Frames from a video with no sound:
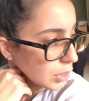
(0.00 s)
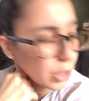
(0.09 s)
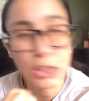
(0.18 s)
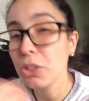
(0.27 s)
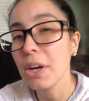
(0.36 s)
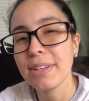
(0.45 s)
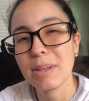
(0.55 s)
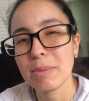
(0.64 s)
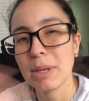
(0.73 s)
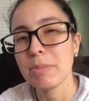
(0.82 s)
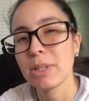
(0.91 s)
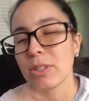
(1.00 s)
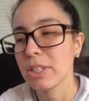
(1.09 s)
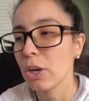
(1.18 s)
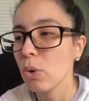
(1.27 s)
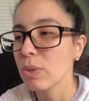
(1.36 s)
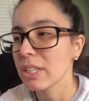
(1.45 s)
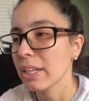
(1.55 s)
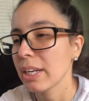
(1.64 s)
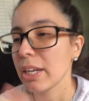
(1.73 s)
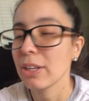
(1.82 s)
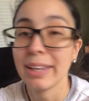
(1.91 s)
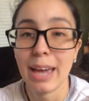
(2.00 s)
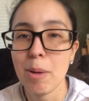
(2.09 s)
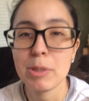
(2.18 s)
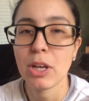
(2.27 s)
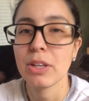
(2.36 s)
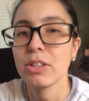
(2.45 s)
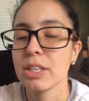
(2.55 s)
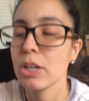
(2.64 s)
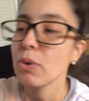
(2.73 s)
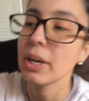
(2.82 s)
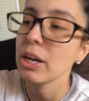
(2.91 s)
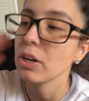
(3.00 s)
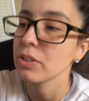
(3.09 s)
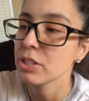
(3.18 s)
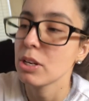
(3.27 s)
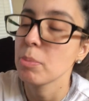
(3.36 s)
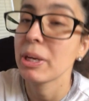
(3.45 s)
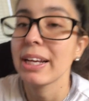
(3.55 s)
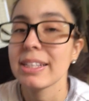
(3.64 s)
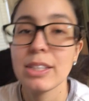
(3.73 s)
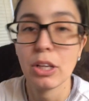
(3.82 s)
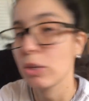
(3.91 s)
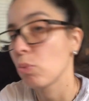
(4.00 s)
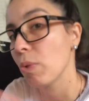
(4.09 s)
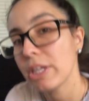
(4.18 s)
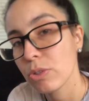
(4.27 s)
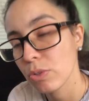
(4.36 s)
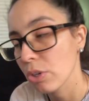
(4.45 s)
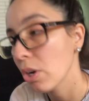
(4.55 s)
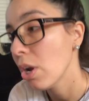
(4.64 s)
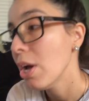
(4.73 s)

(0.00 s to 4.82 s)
Because you know how sometimes they'll say, oh, it's not gonna get here, like Amazon. They'll say, oh, get here on this day, but it gets here like way sooner.